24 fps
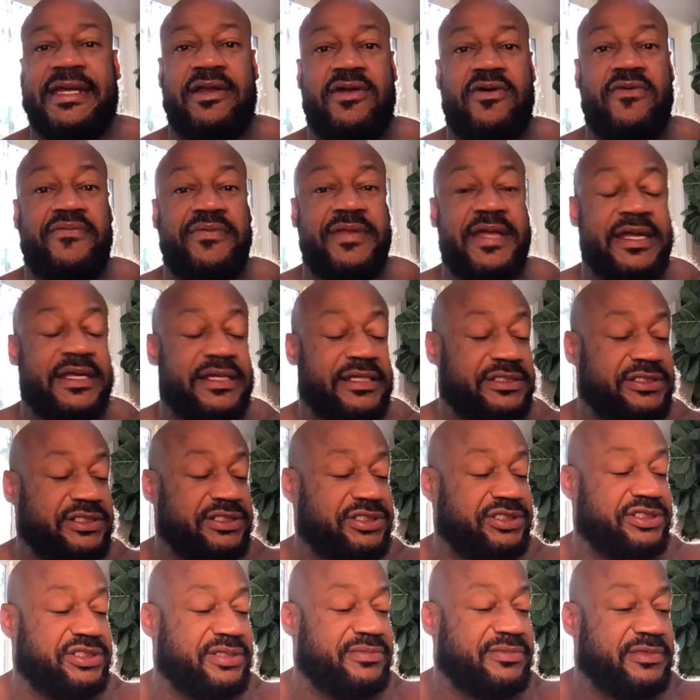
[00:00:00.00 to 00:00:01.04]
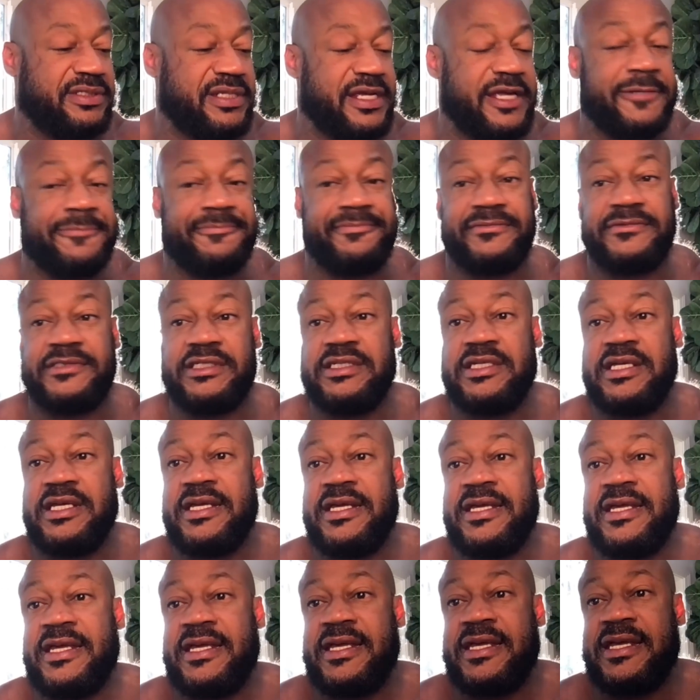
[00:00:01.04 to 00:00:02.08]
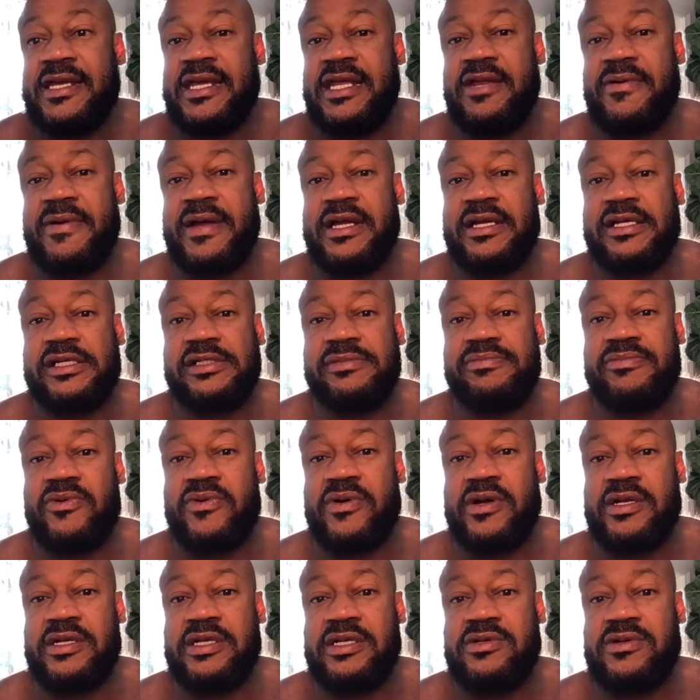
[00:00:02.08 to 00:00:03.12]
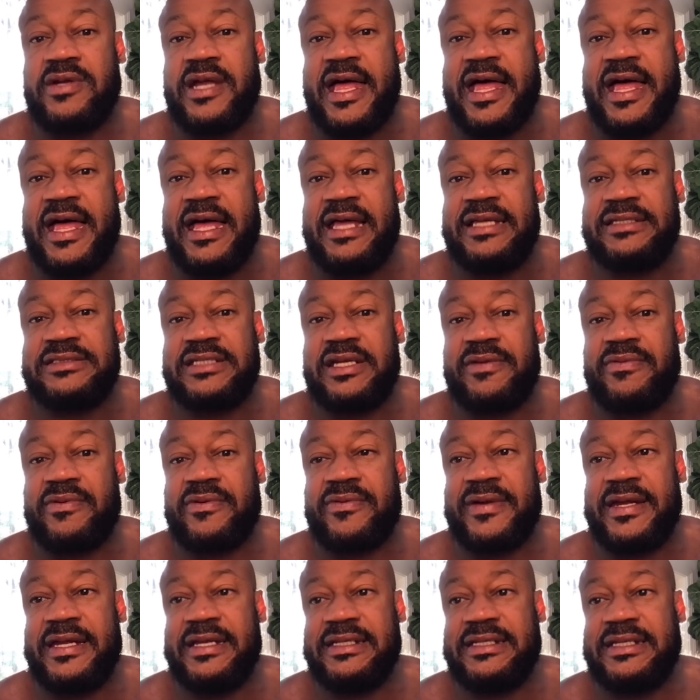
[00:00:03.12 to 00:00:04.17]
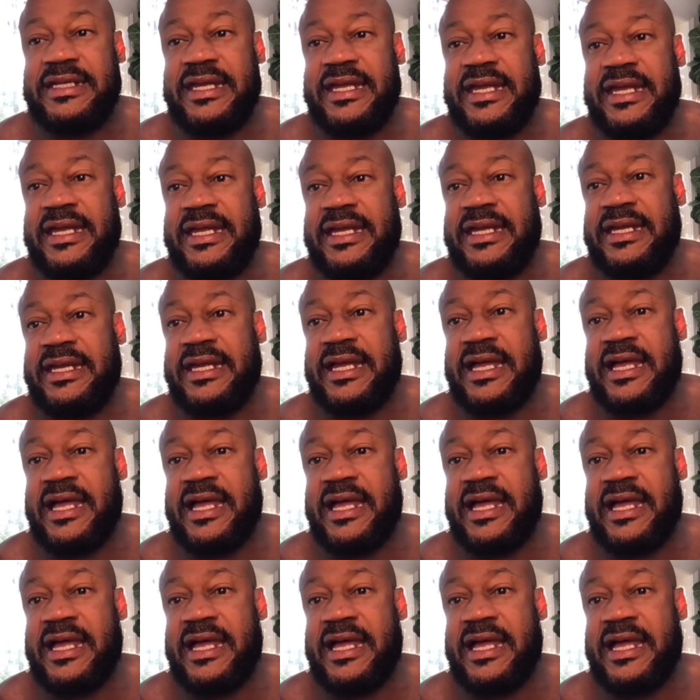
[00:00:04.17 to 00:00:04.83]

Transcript: Hopefully, I can get to the gym today. Anyway, good morning, you guys. Have a great day.